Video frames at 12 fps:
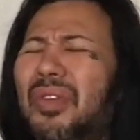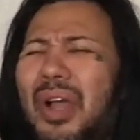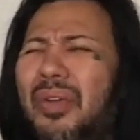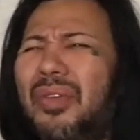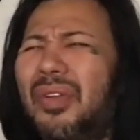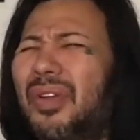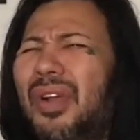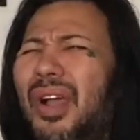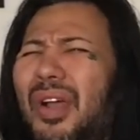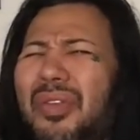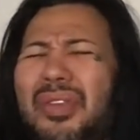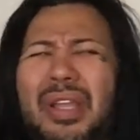I,
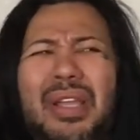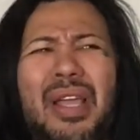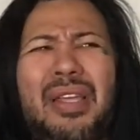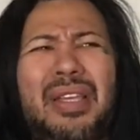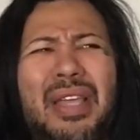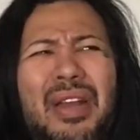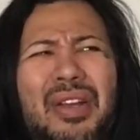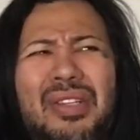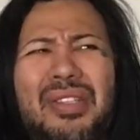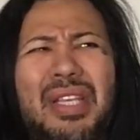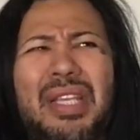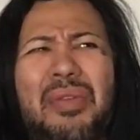I was like, I
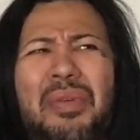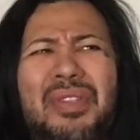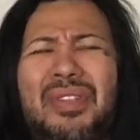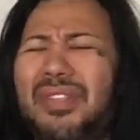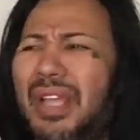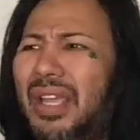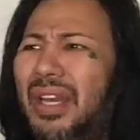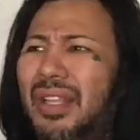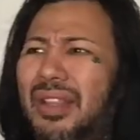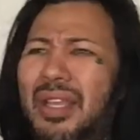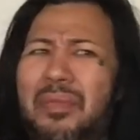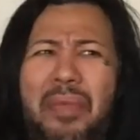guarantee he wasn't saying
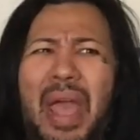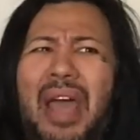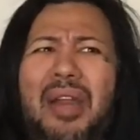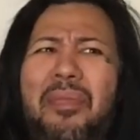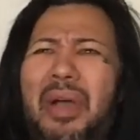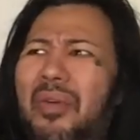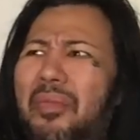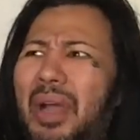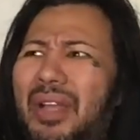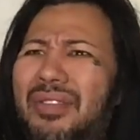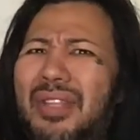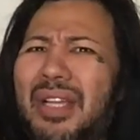anything bad about
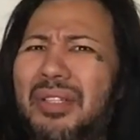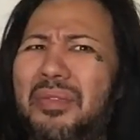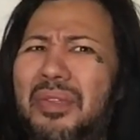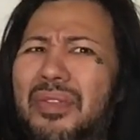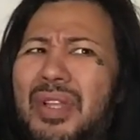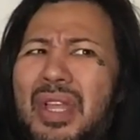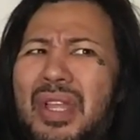bisexuals.